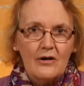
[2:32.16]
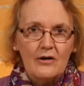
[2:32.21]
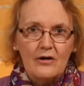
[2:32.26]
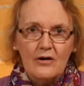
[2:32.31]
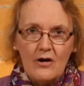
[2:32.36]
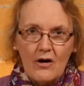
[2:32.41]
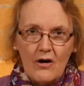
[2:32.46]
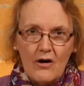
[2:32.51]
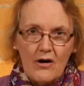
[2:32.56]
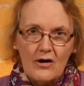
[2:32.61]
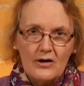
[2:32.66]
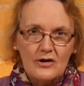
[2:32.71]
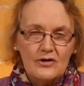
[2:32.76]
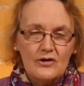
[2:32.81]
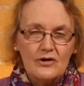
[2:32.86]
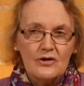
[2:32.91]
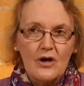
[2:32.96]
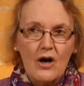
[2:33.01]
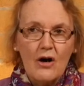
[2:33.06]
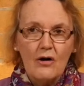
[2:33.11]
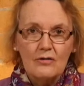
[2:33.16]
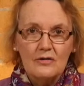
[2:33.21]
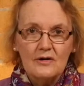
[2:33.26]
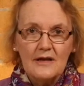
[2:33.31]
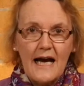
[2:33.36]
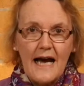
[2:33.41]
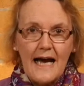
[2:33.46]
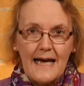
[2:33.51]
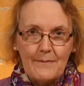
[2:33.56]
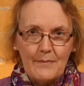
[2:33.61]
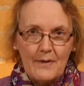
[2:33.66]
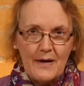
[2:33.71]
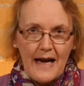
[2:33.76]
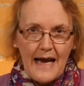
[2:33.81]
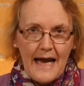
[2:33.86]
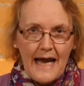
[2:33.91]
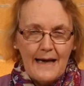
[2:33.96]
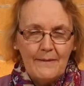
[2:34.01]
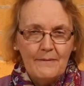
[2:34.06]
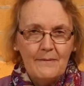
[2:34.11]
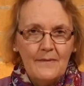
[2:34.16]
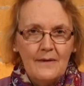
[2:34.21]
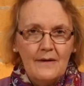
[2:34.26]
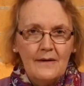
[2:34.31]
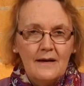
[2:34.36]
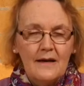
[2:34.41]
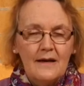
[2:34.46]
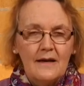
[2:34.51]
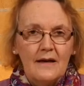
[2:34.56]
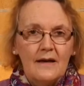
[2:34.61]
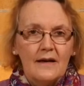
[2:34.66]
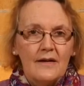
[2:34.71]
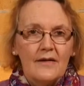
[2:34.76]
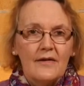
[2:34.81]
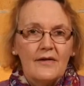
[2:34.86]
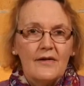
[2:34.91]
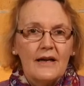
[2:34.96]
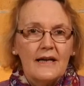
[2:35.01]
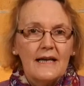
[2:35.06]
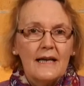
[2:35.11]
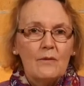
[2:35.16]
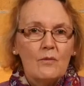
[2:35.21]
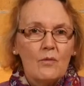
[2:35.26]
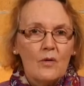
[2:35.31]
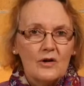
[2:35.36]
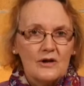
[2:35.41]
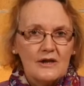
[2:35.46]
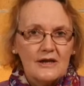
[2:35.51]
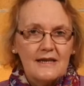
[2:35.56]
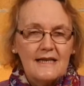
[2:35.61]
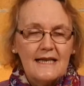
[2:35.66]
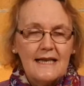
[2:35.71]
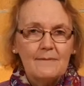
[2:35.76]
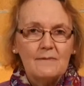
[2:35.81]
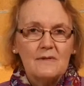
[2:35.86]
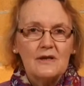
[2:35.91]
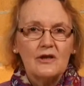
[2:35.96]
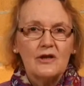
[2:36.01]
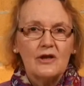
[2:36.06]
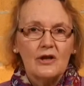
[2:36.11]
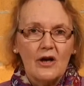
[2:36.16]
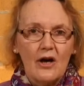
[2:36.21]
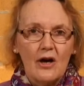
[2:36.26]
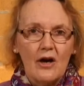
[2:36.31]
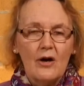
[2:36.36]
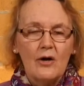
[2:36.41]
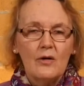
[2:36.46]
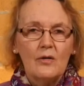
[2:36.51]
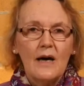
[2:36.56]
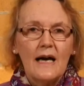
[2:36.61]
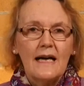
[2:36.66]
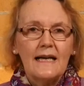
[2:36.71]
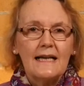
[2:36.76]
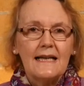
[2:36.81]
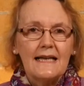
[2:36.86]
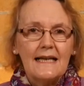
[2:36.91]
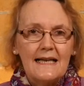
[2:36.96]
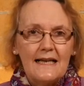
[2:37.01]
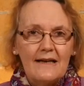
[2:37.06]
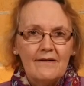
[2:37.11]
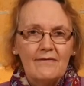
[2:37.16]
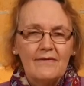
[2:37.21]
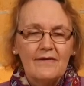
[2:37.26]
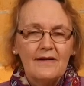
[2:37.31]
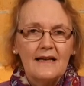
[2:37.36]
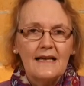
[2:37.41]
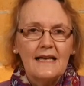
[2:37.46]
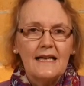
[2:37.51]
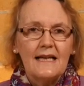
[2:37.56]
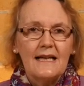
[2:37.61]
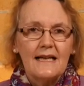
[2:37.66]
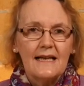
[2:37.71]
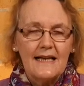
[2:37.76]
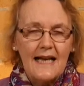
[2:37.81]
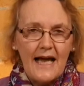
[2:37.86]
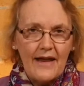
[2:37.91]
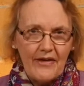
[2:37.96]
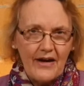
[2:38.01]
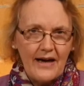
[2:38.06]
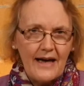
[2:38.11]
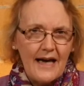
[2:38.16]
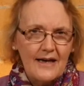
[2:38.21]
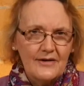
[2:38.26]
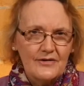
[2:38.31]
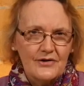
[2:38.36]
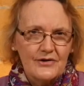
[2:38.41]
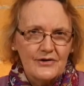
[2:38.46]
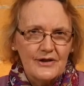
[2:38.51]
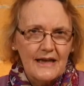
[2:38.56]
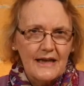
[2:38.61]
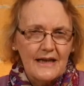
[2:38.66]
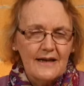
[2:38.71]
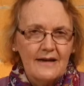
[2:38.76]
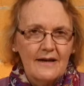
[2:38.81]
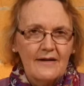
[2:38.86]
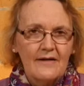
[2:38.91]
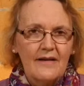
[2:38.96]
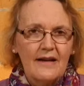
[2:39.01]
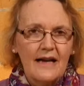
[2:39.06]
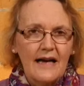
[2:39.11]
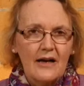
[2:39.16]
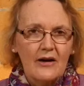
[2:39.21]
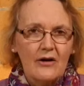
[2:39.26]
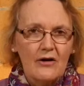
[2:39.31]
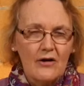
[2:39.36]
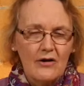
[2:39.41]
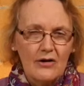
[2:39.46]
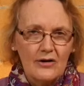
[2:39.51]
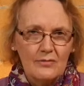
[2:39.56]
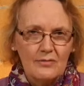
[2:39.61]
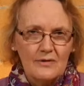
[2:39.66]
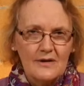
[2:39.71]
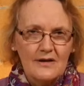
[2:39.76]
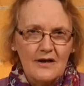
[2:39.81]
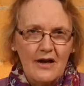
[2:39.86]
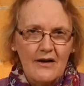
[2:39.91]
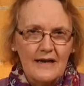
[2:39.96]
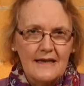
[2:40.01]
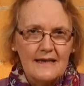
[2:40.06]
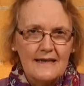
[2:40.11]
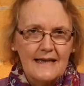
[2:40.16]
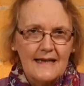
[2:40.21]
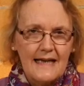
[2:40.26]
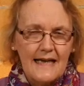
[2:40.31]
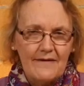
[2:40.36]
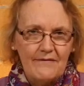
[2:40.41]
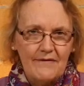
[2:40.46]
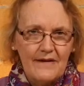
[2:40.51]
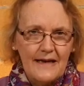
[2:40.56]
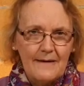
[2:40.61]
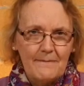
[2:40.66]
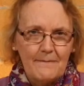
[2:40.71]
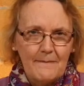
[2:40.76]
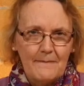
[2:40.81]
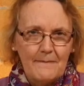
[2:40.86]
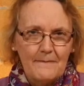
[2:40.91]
God told Abraham that he wanted him to go and live in another country that God was going to give him.